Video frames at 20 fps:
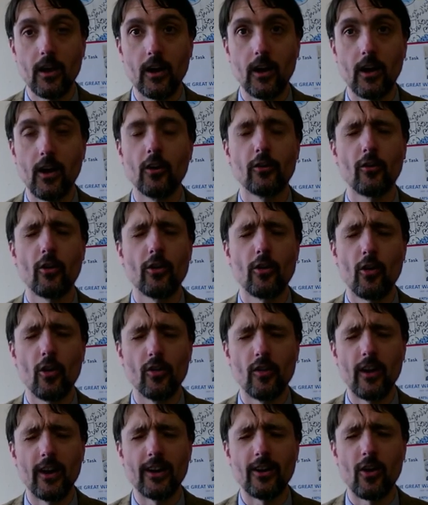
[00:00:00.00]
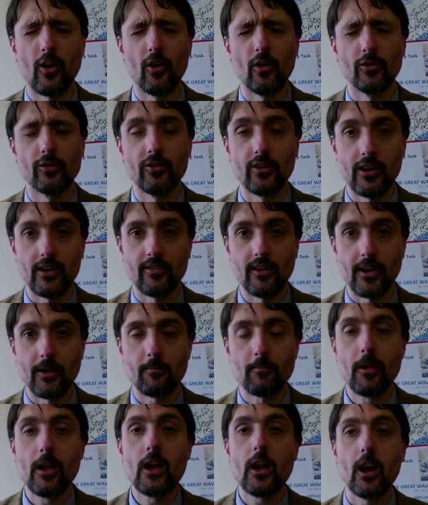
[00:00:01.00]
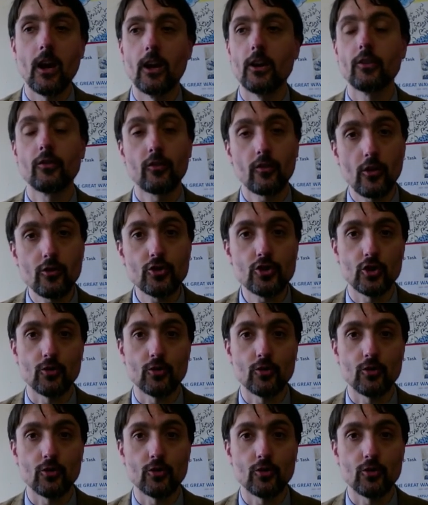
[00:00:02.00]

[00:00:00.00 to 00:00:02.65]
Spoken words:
Sorry, not online, on TV. Social